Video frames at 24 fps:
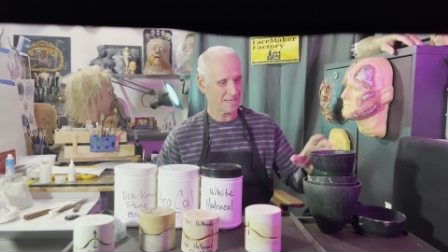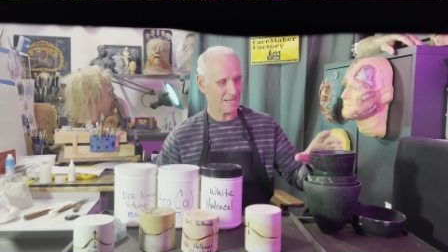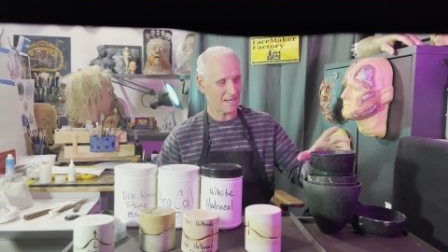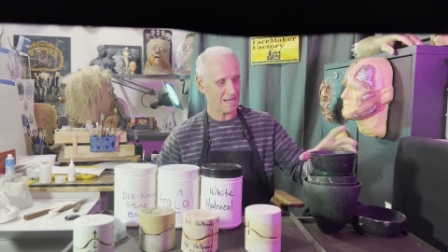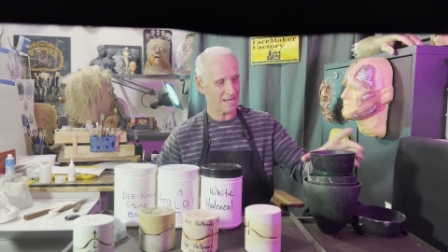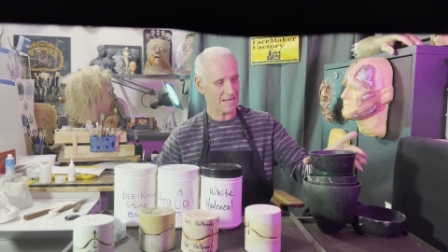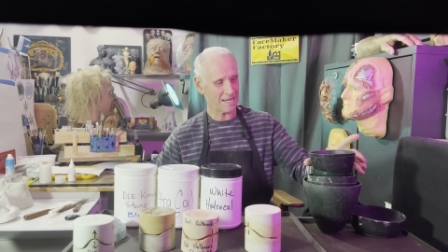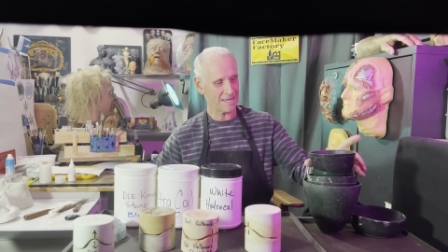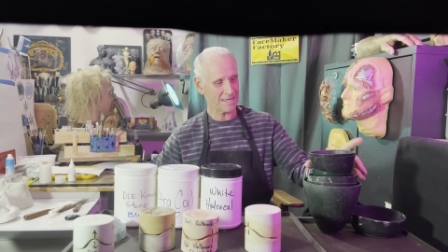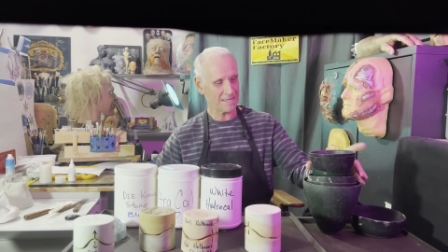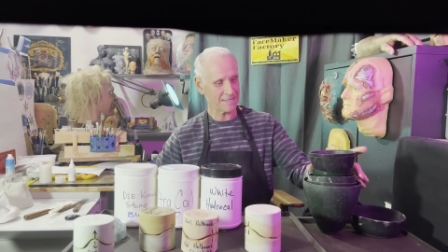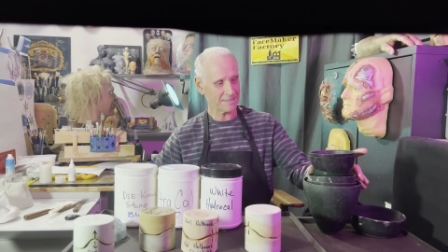
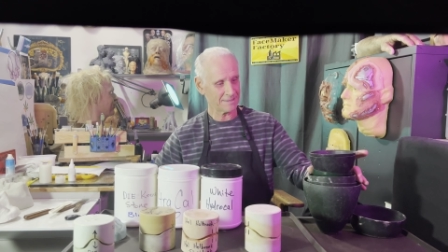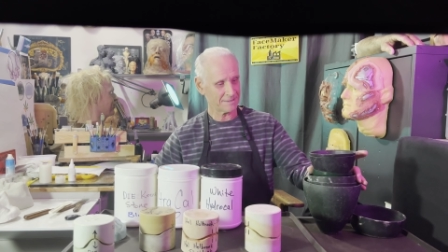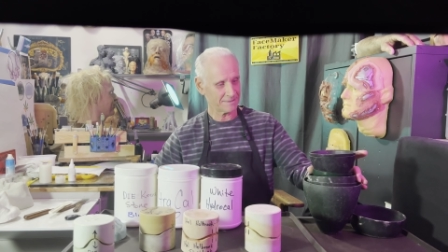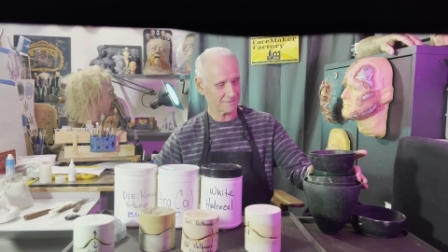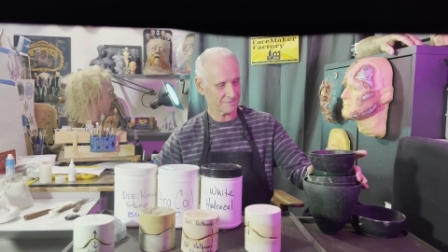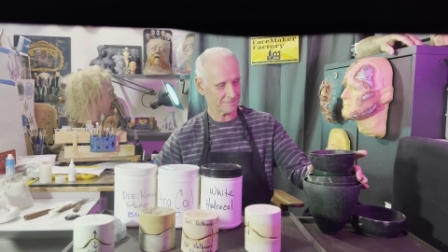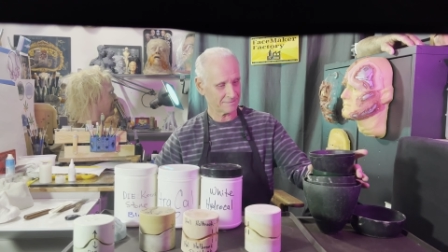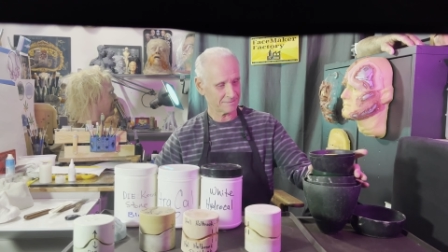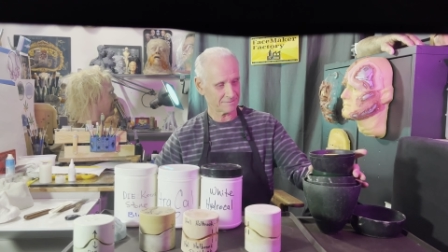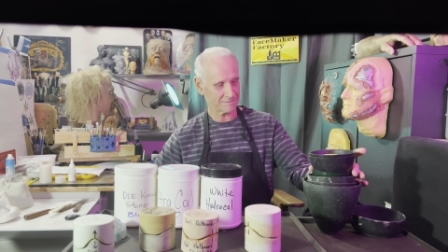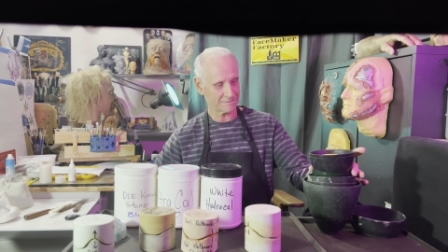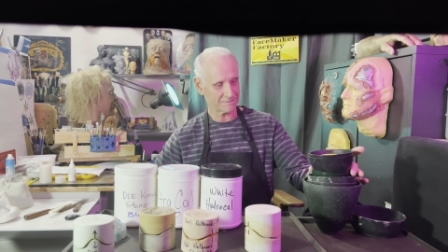I
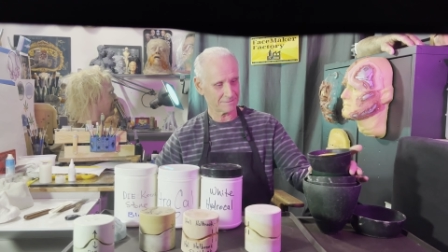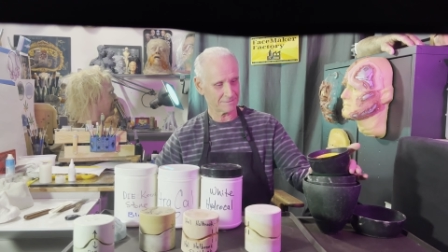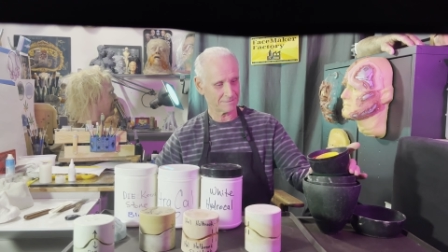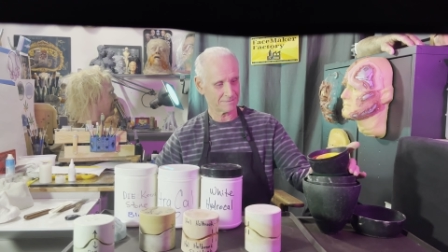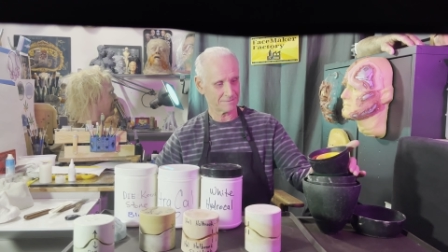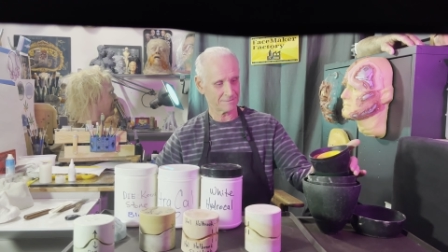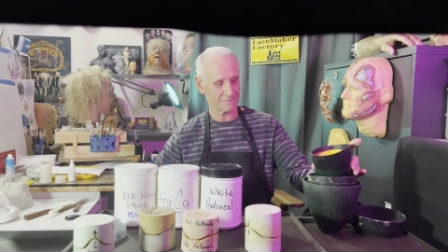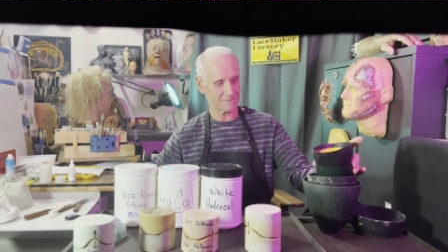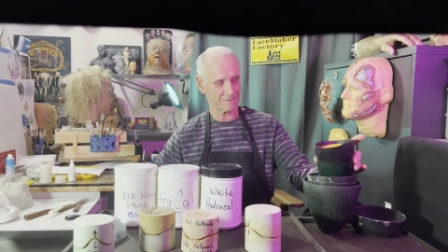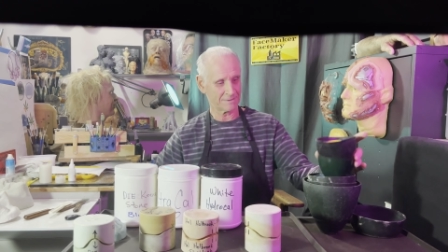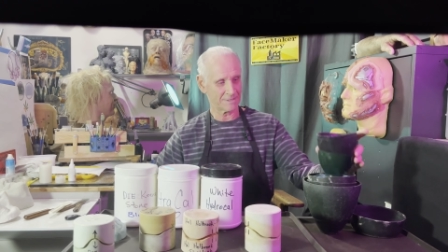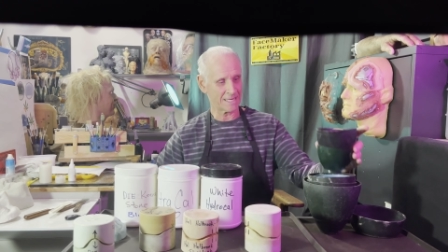
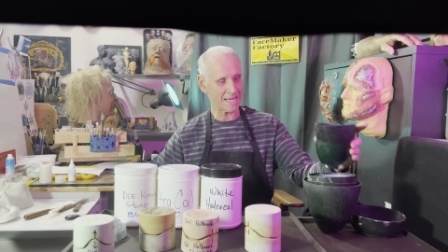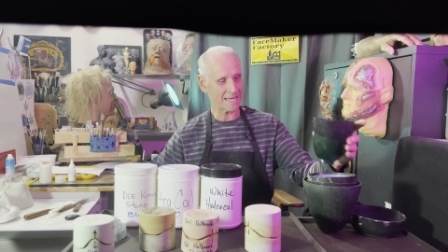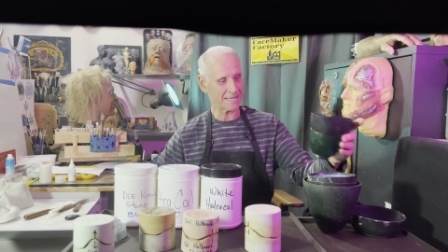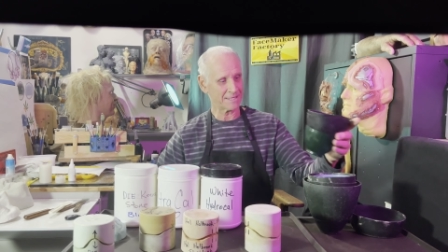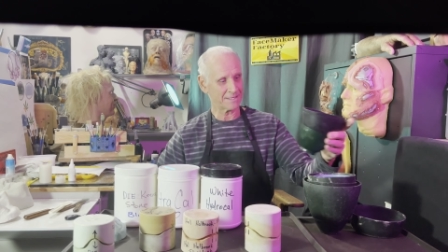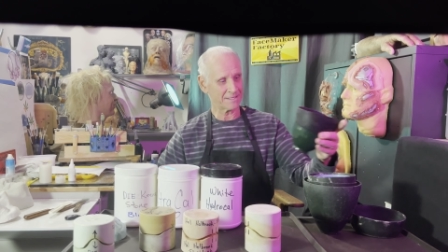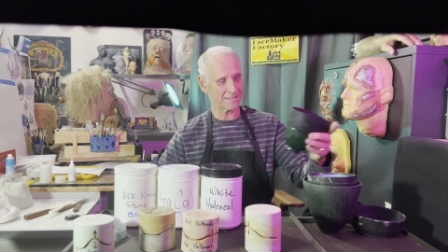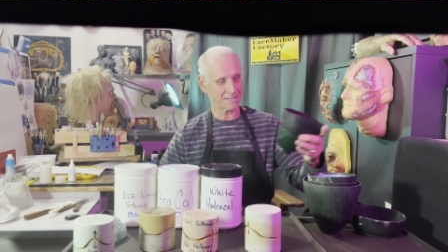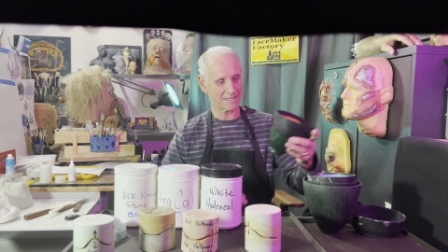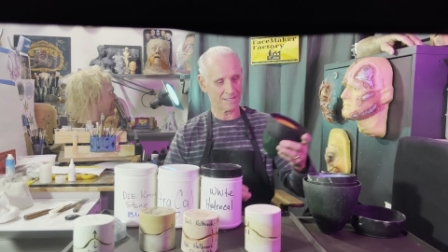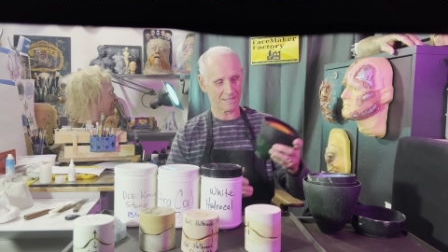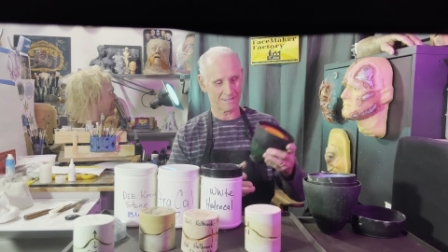like
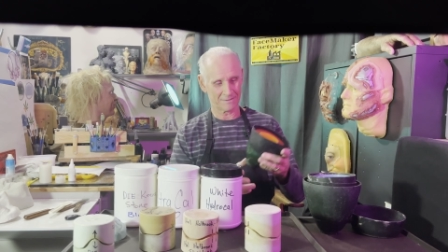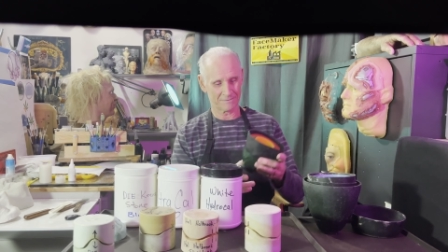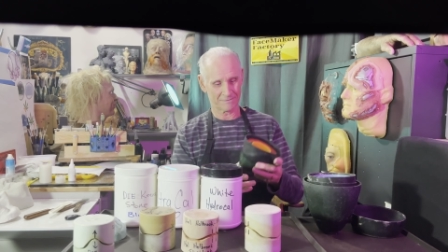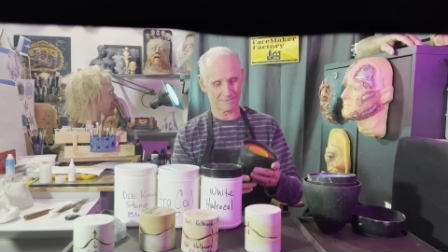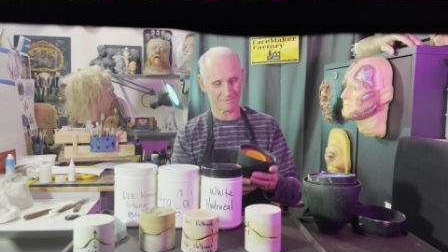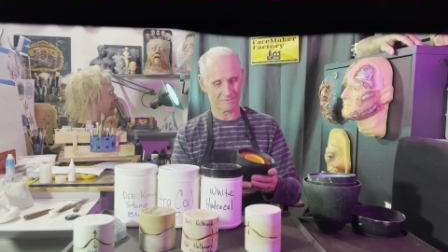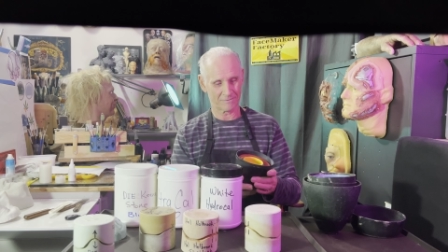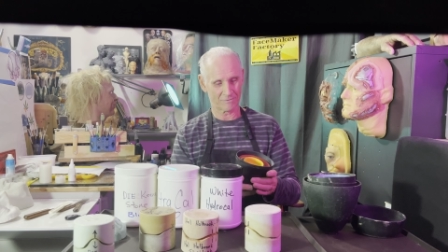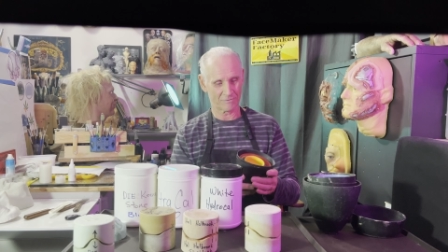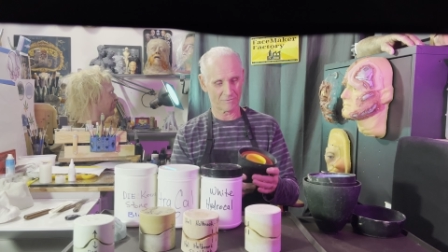little